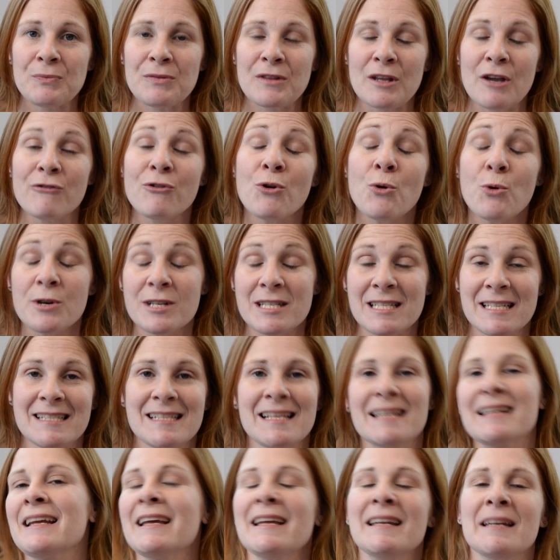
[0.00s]
of course he's
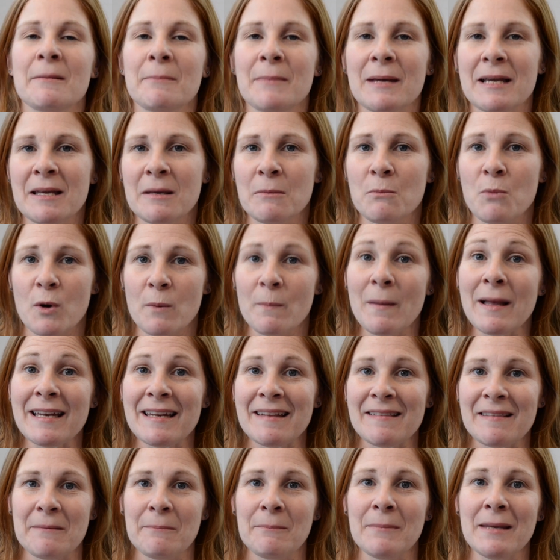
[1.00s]
gonna end up making more money
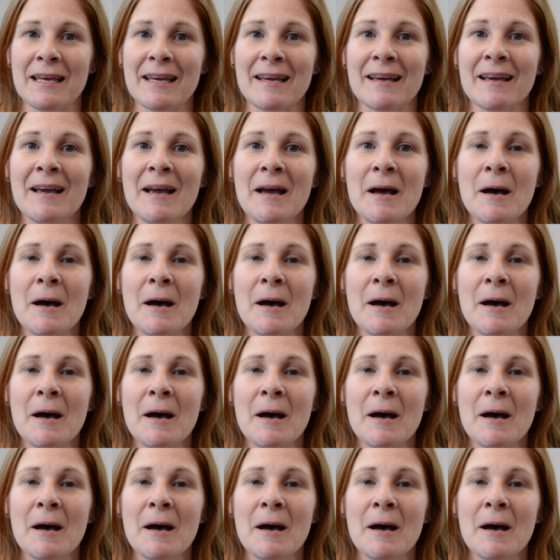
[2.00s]
than me.